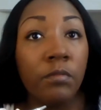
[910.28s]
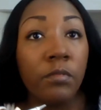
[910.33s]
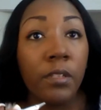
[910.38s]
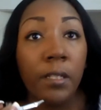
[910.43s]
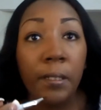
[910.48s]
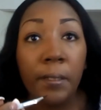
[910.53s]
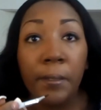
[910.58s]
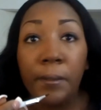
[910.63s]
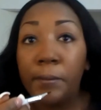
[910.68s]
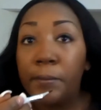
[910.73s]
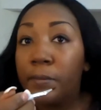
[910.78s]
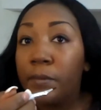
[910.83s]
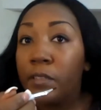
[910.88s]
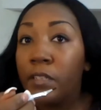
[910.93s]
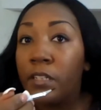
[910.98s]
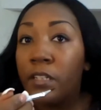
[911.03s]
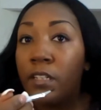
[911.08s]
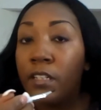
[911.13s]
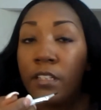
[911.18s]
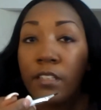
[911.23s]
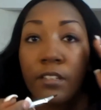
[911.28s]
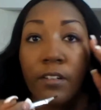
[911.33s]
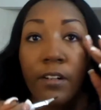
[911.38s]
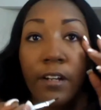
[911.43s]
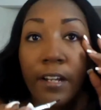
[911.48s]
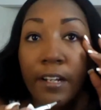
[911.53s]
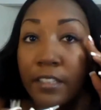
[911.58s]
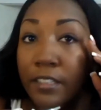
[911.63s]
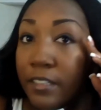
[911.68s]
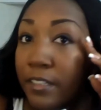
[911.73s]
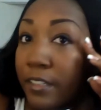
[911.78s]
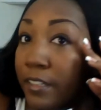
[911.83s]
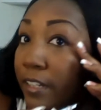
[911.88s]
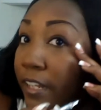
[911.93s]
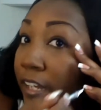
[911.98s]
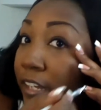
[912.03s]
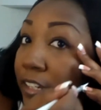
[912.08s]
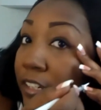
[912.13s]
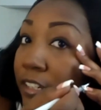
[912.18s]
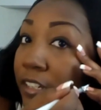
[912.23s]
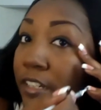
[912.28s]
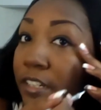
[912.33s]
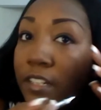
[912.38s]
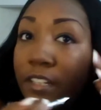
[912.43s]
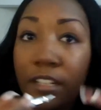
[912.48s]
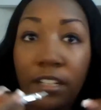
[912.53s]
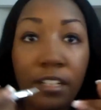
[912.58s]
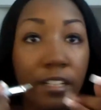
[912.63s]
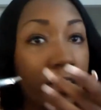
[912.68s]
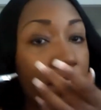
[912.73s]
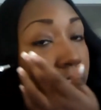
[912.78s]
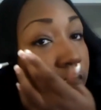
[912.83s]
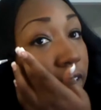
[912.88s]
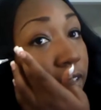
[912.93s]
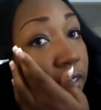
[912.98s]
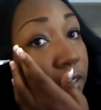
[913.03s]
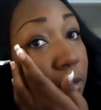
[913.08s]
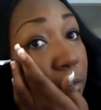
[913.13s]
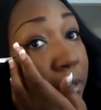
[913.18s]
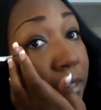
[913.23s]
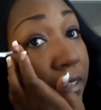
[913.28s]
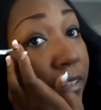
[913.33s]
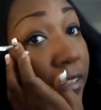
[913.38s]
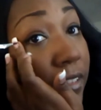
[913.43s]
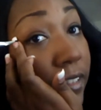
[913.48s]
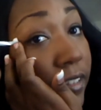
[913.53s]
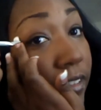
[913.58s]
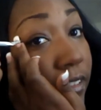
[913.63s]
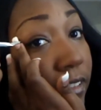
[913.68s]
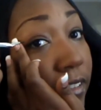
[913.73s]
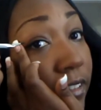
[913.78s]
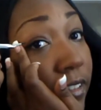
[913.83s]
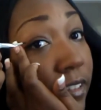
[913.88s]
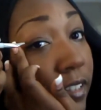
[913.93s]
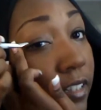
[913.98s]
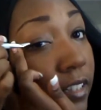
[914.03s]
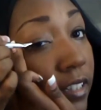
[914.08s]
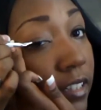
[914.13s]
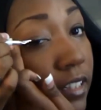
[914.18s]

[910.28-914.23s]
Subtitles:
Okay. So actually that is a little bit thicker.